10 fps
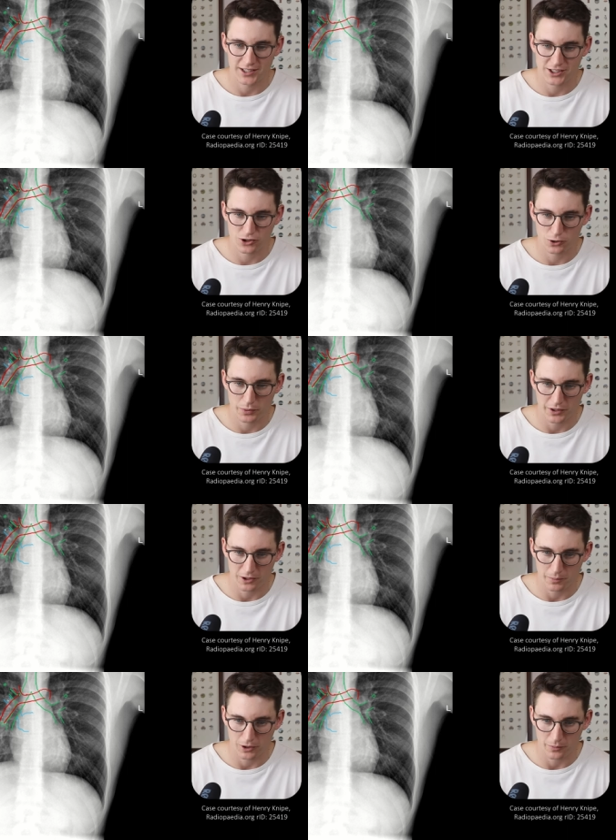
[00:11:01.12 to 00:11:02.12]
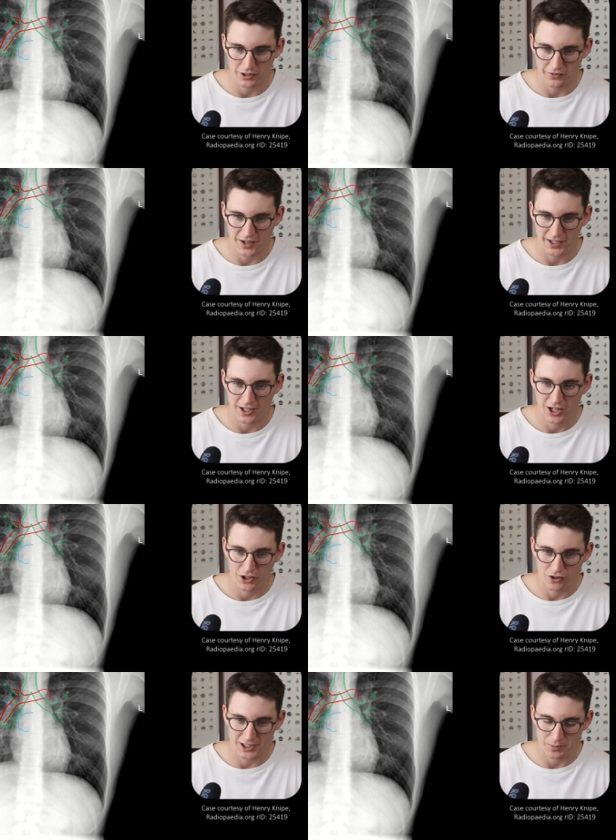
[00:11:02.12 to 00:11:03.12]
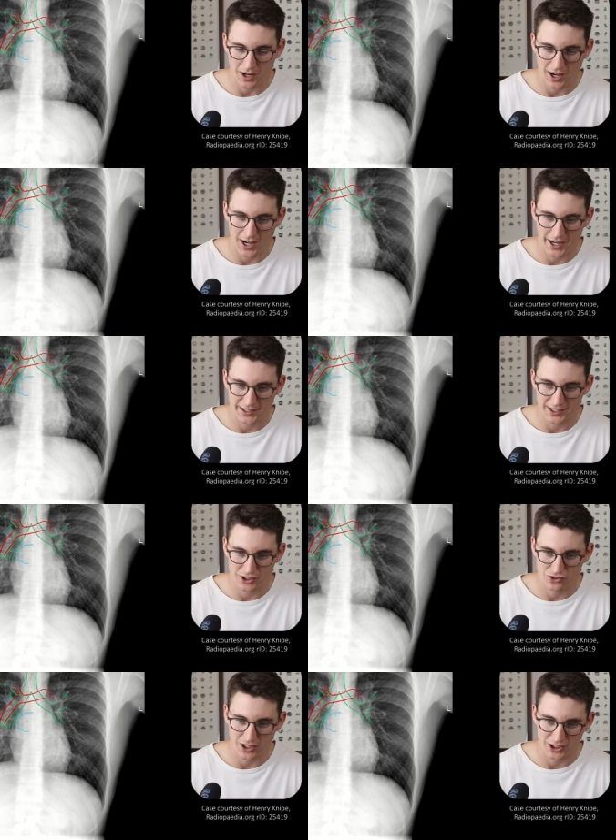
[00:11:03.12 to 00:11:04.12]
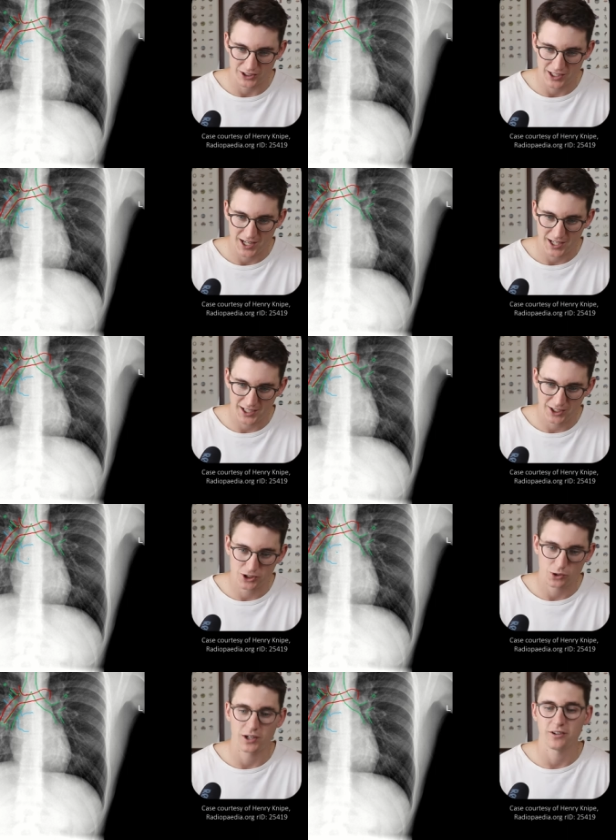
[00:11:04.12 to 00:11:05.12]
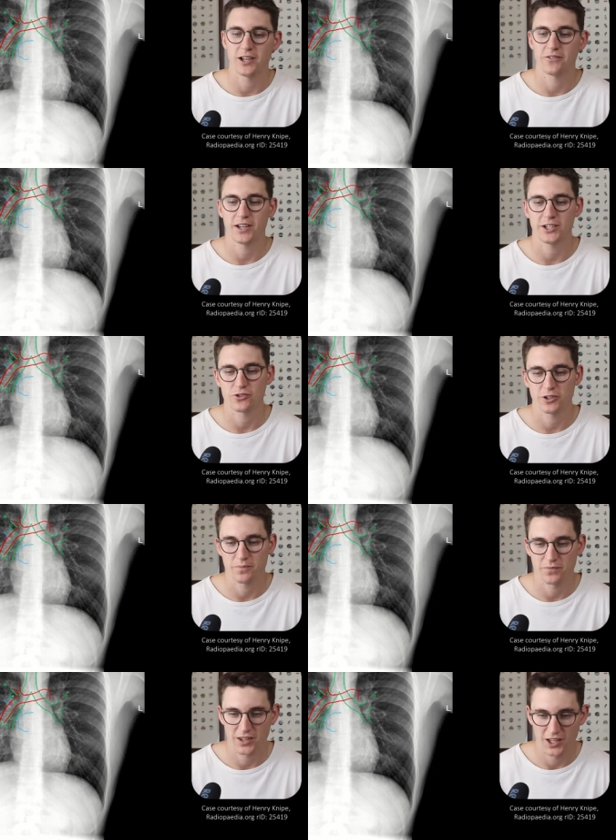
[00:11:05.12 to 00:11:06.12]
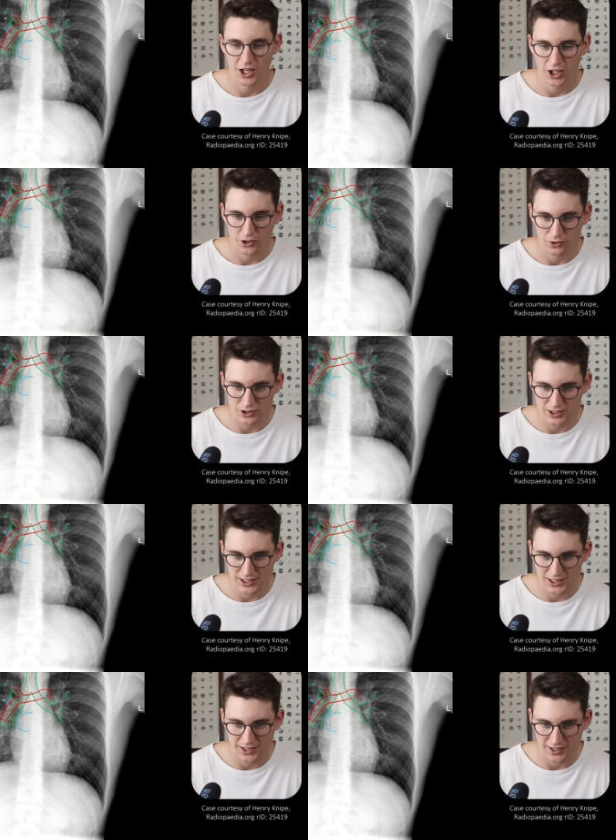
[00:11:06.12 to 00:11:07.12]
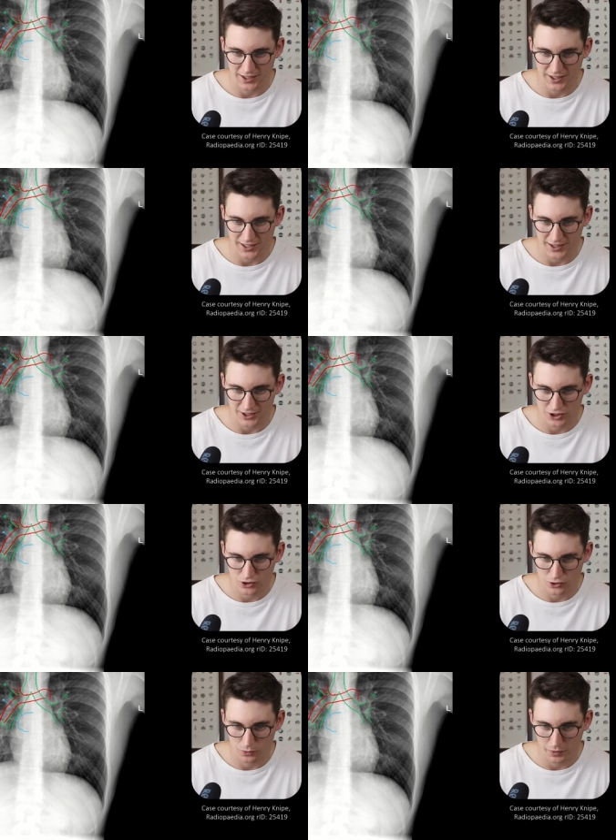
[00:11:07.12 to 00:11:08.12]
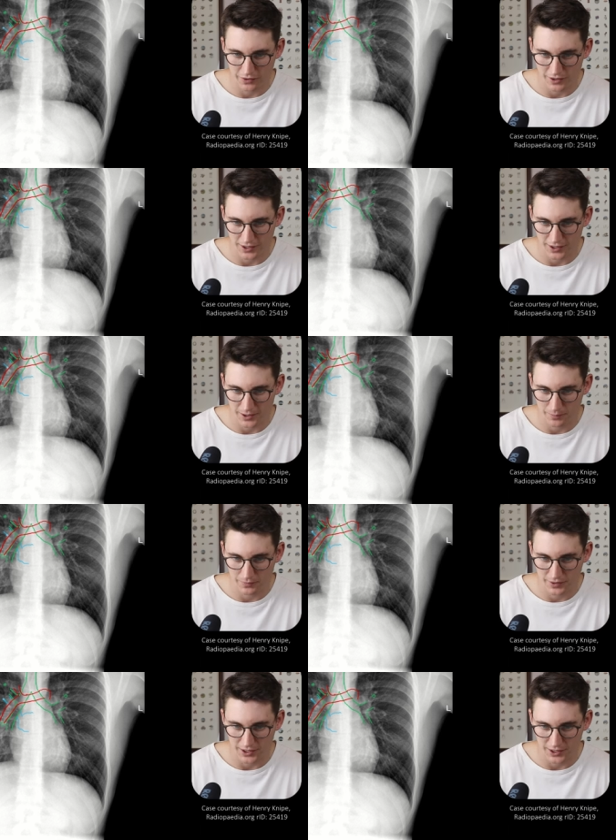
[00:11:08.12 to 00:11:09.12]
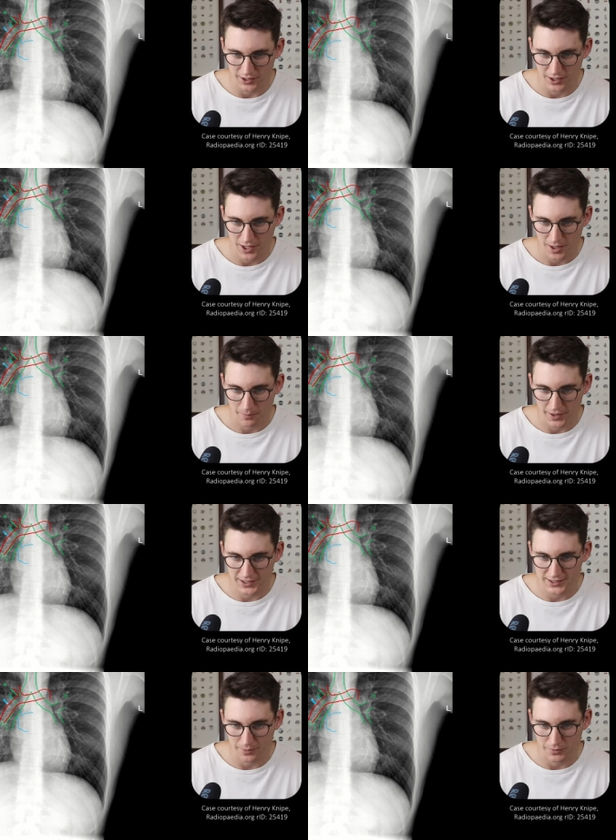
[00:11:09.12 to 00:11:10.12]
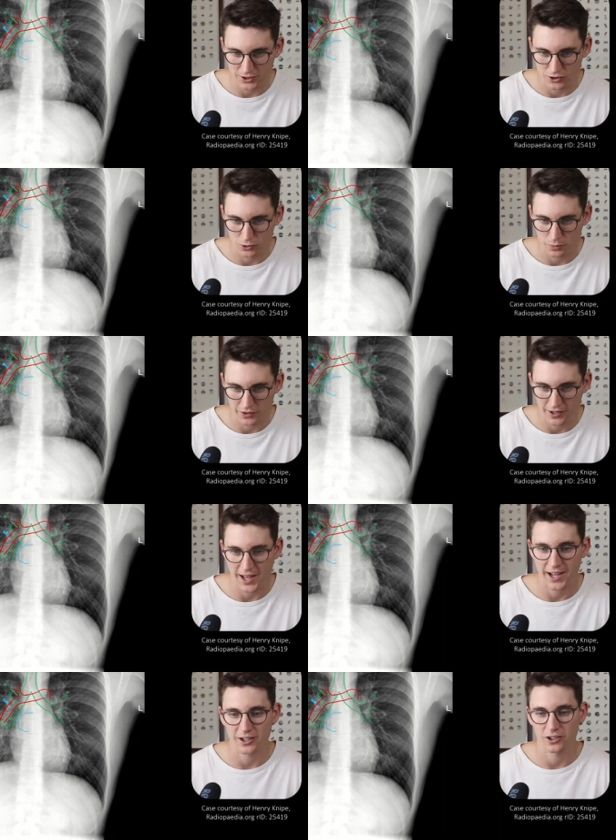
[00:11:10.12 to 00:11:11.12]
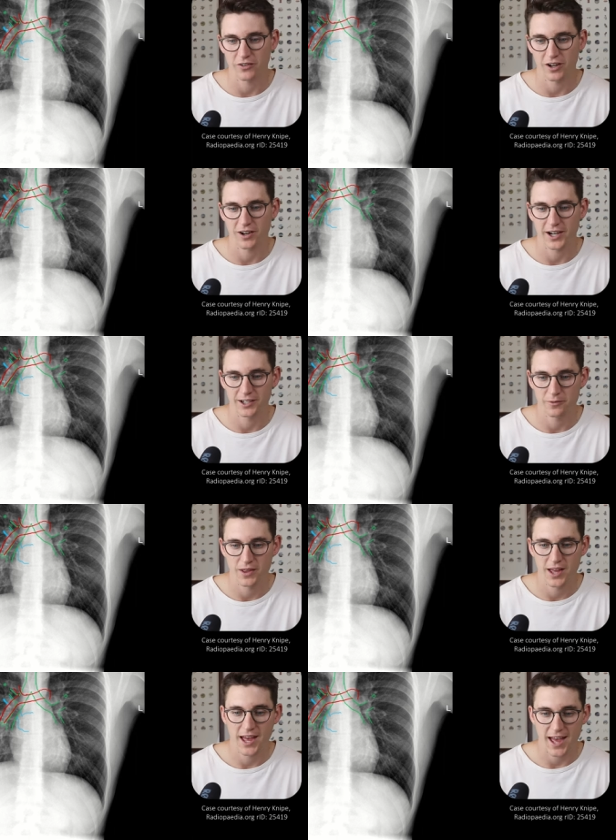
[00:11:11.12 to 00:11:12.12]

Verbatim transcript: This superior pulmonary vein drains behind these structures into our left atrium. You'll see here that this superior limb here makes up the superior angle of our hilum